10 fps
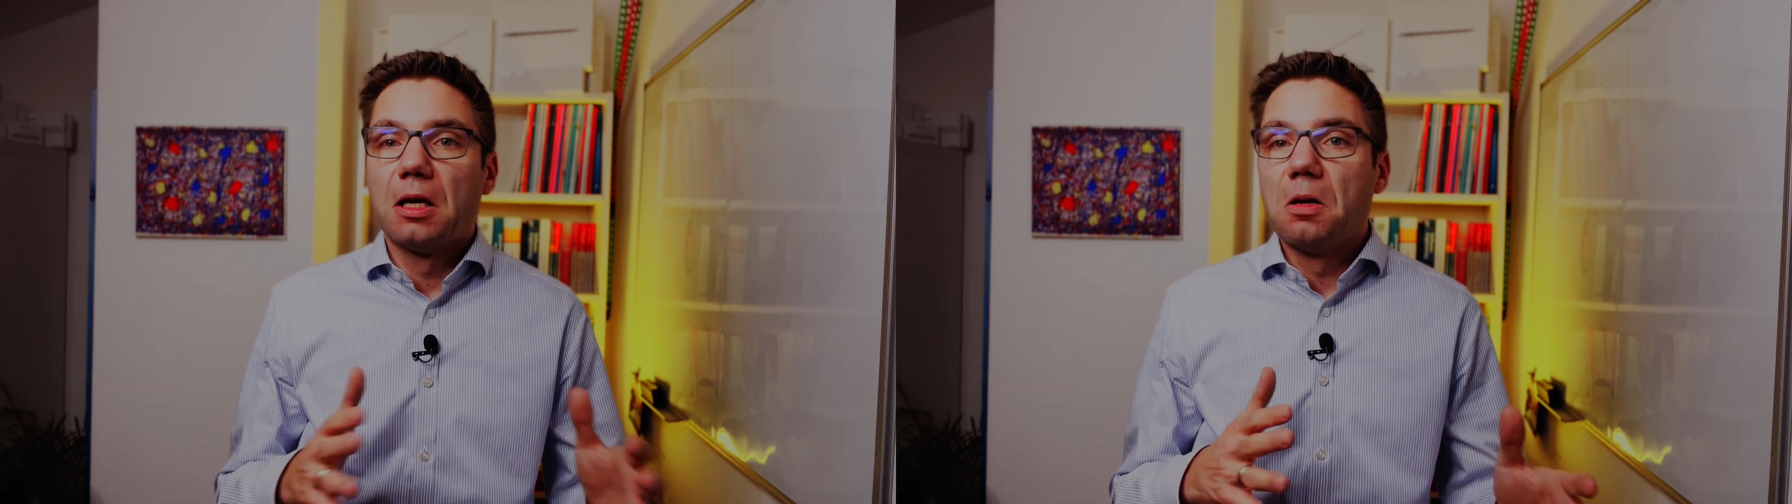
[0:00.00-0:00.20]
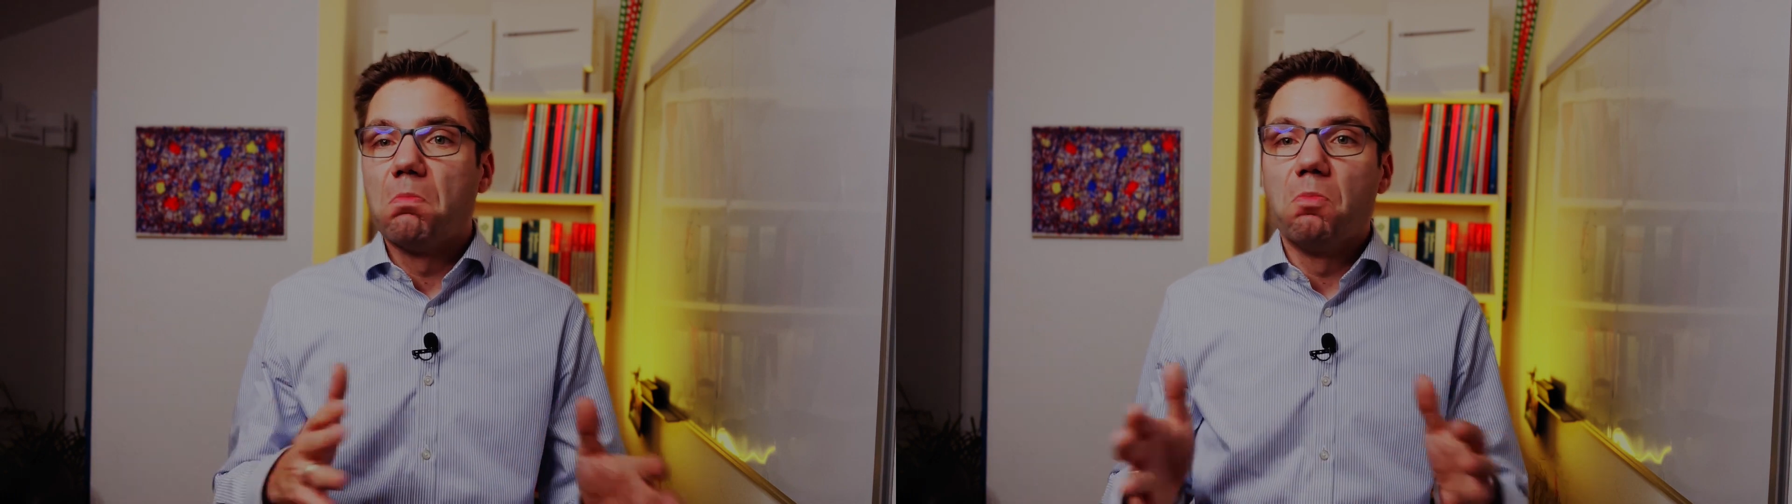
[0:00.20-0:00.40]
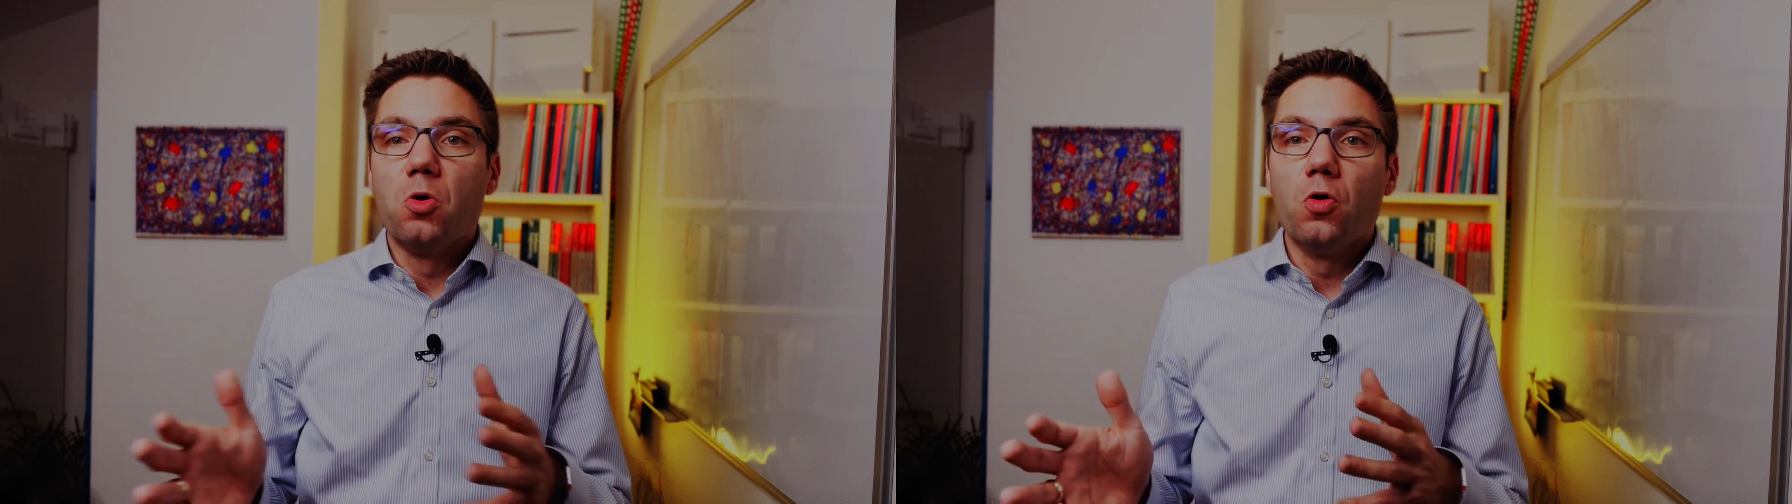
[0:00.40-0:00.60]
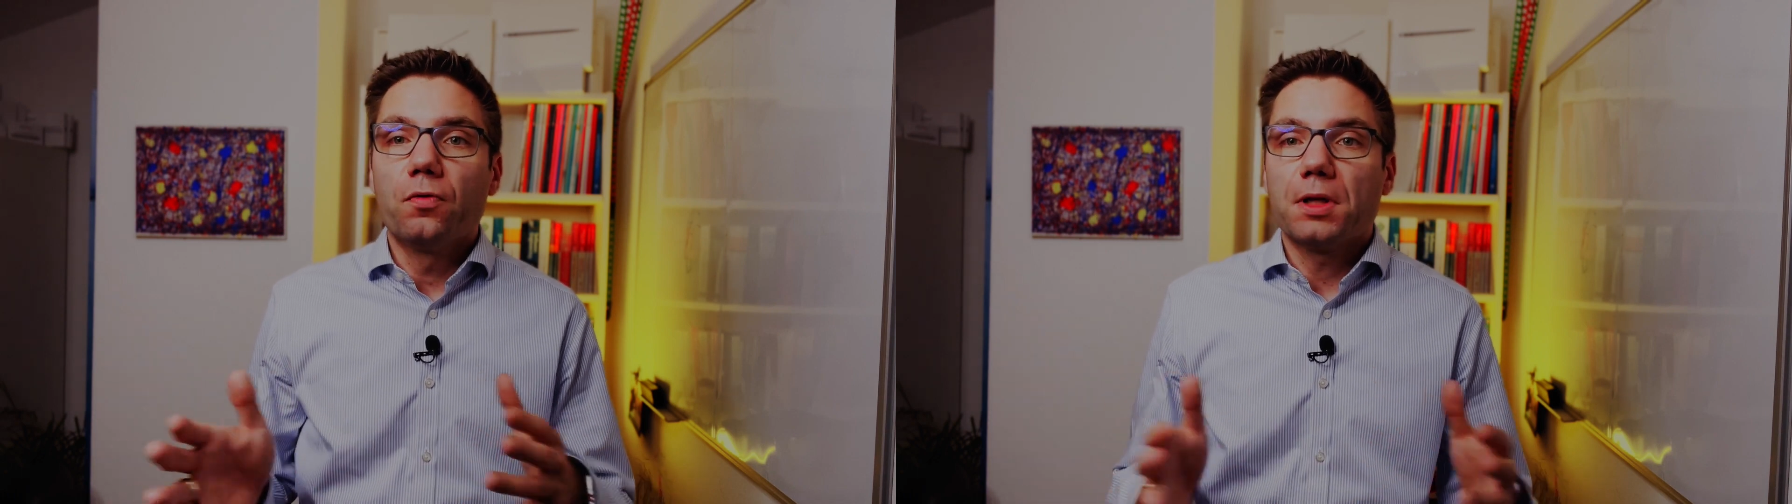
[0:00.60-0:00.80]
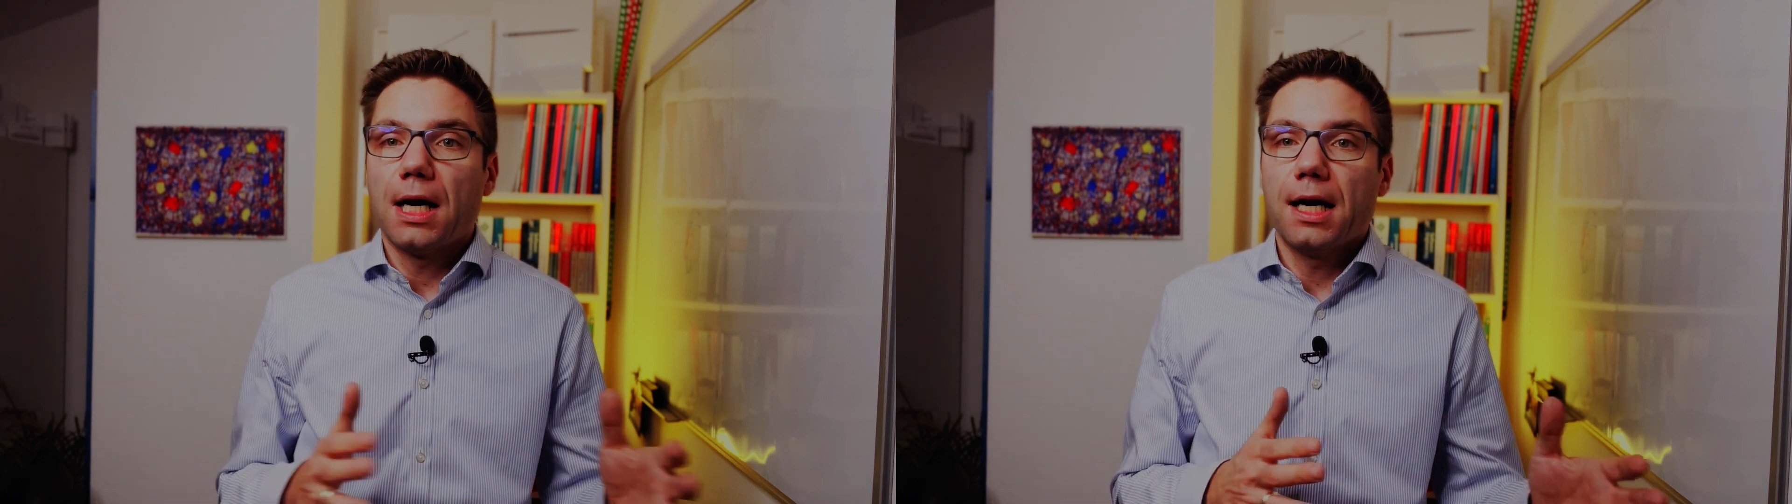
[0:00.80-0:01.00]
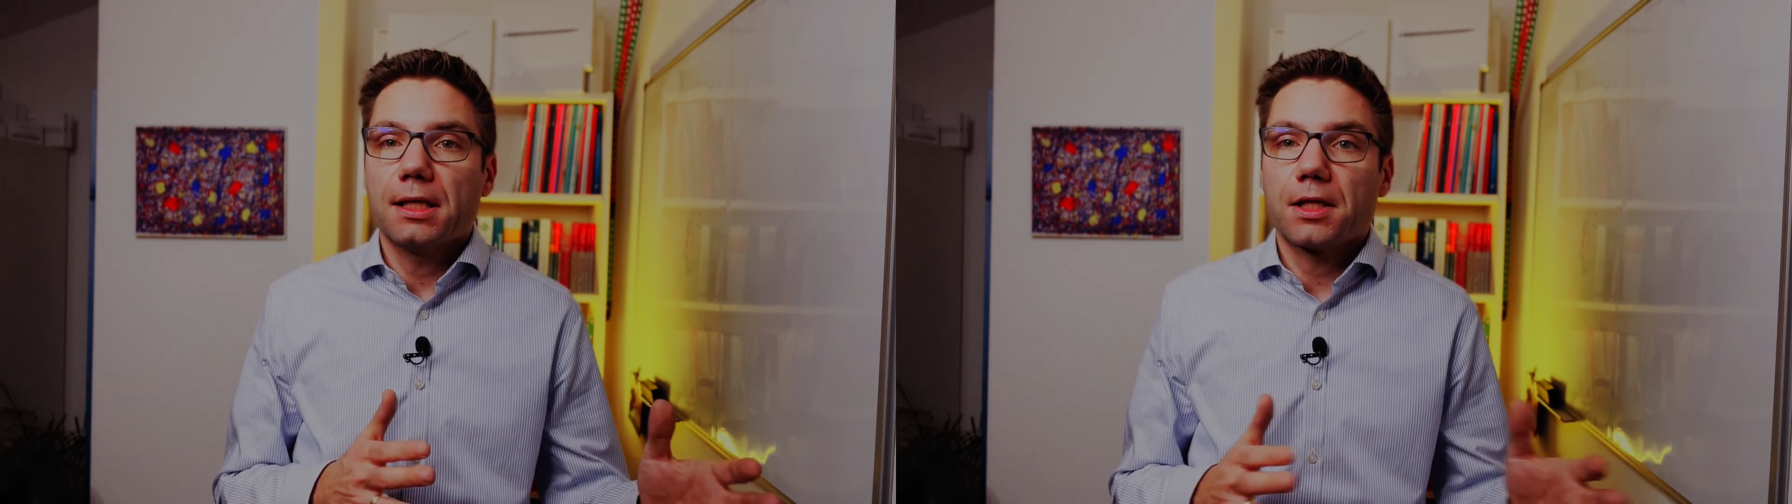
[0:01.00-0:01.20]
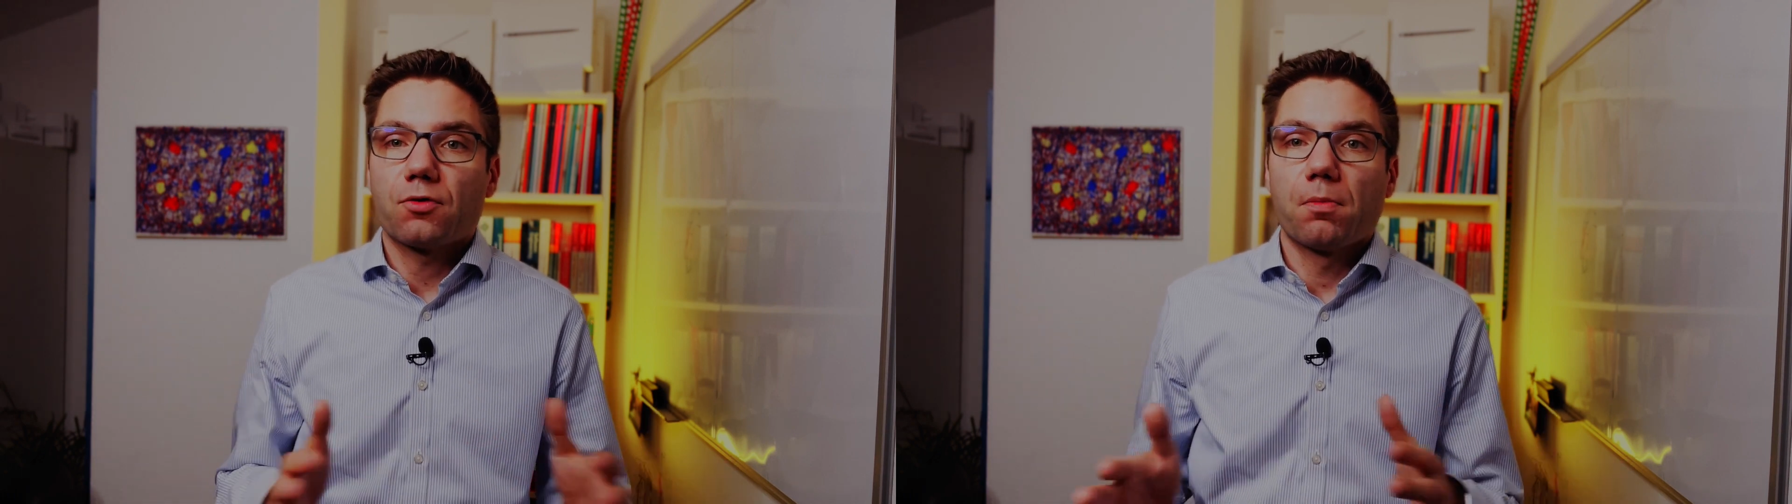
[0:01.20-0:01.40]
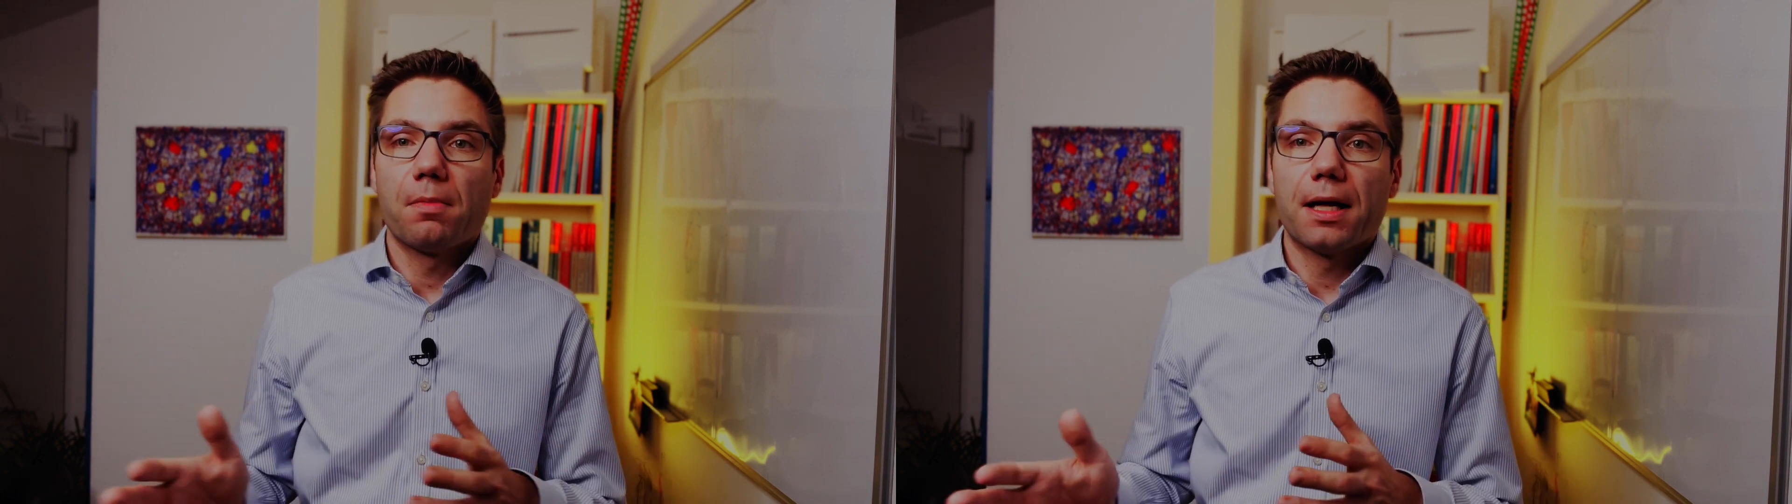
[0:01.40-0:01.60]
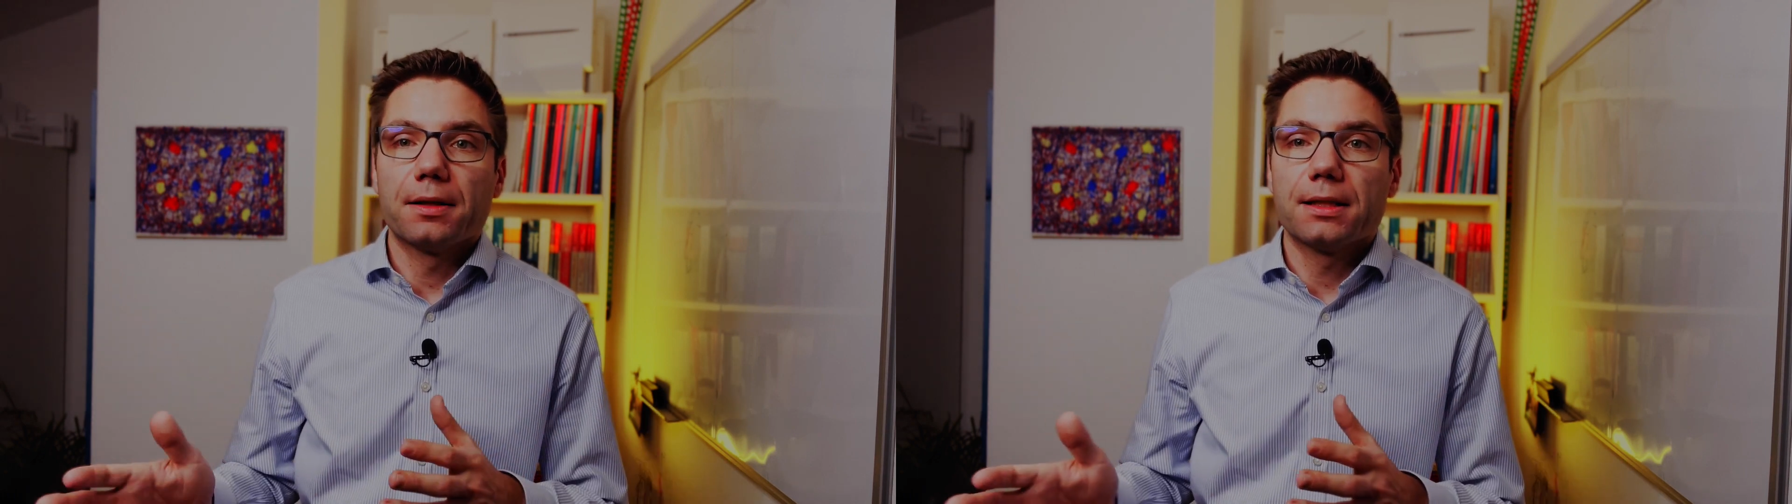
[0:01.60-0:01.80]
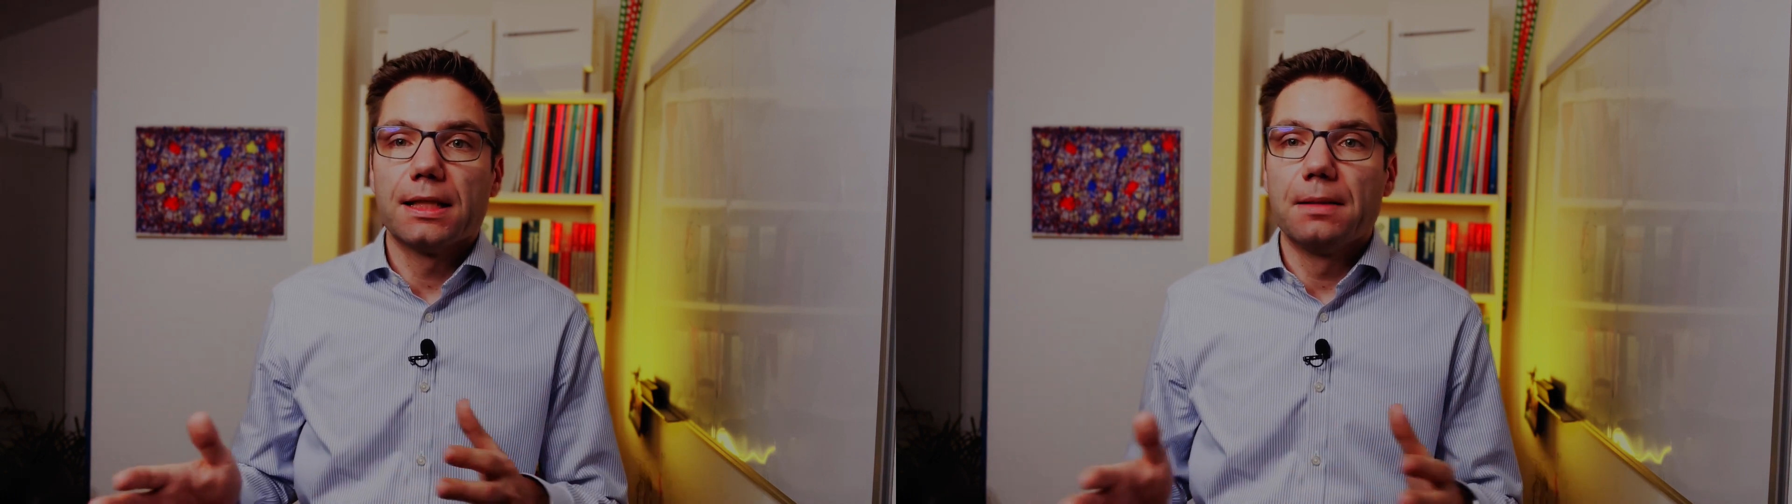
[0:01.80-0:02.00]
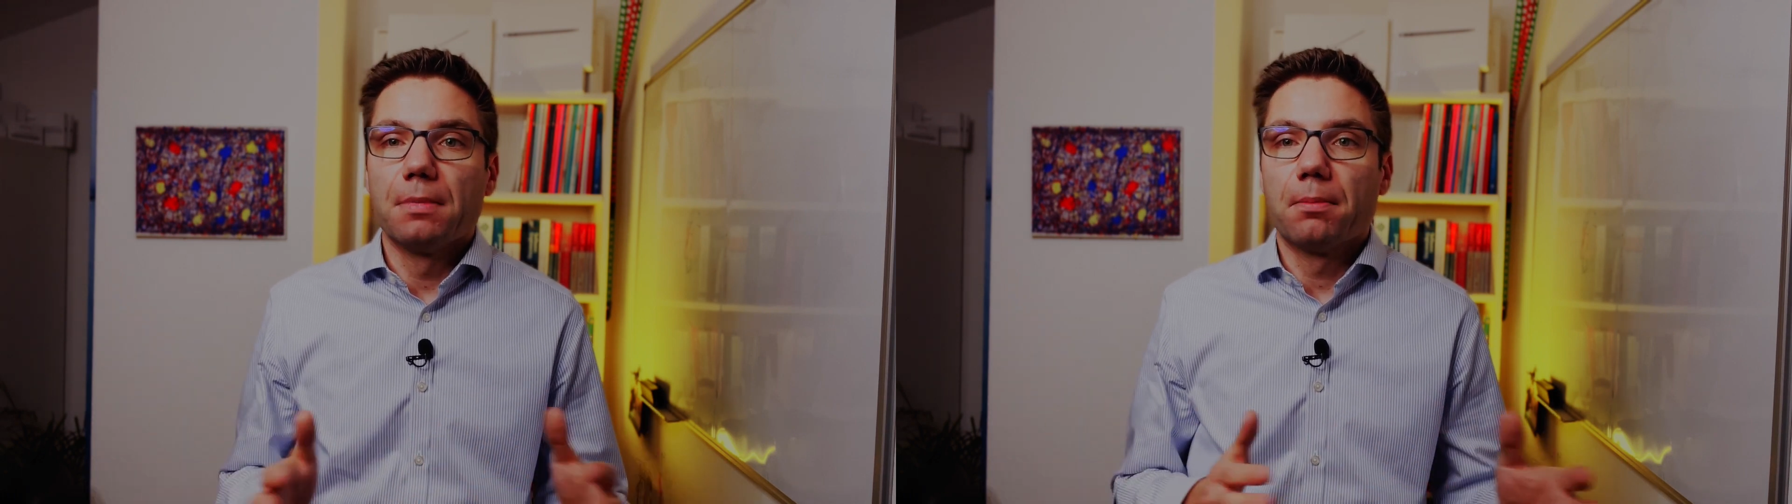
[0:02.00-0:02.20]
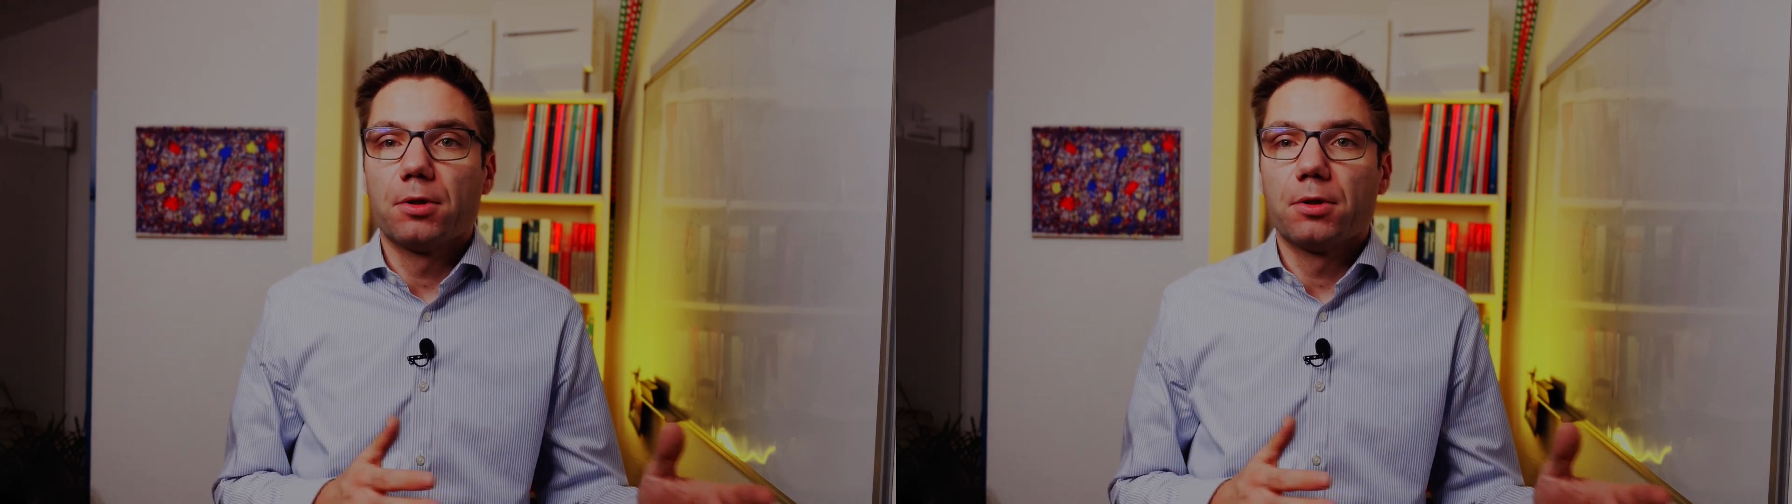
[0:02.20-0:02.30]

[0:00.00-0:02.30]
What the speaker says: move tasks from one team member